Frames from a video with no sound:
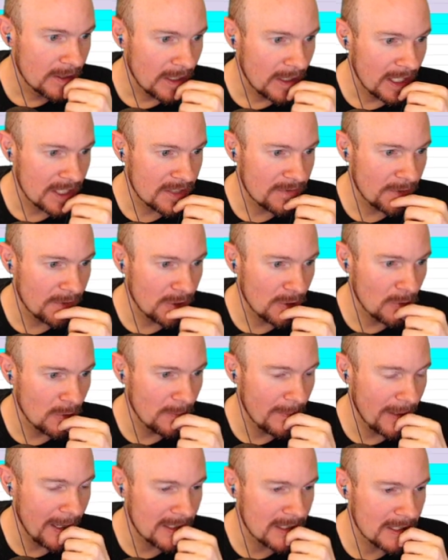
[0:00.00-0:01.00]
S for you,
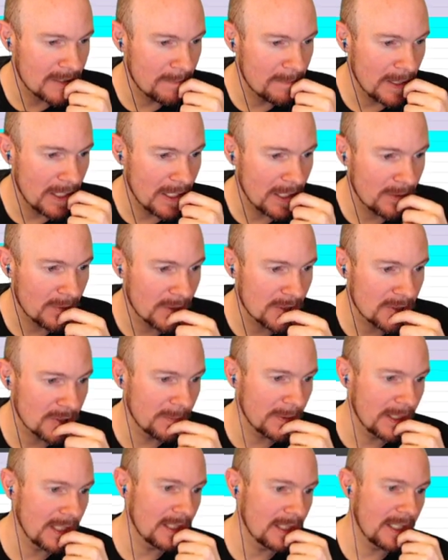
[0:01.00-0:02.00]
Mantis B,
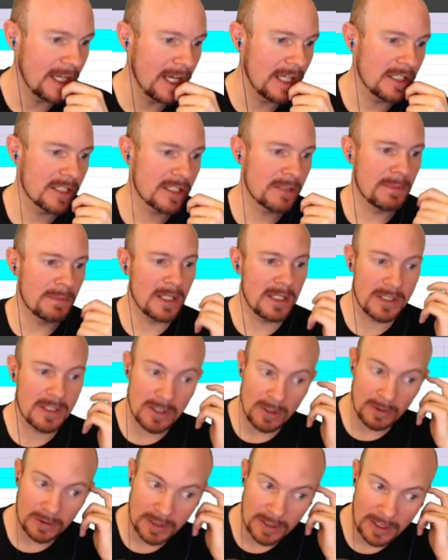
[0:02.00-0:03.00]
Crystal B, Lanius B,
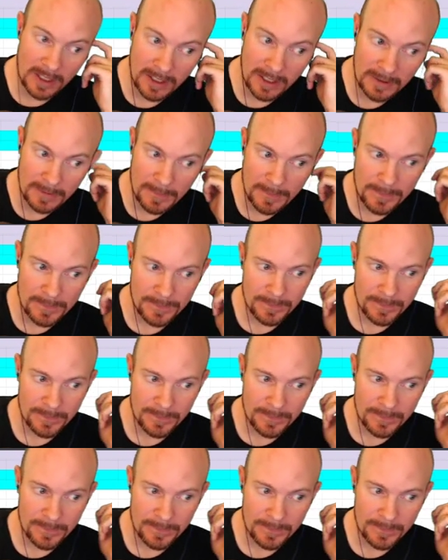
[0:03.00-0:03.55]
Zoltan A.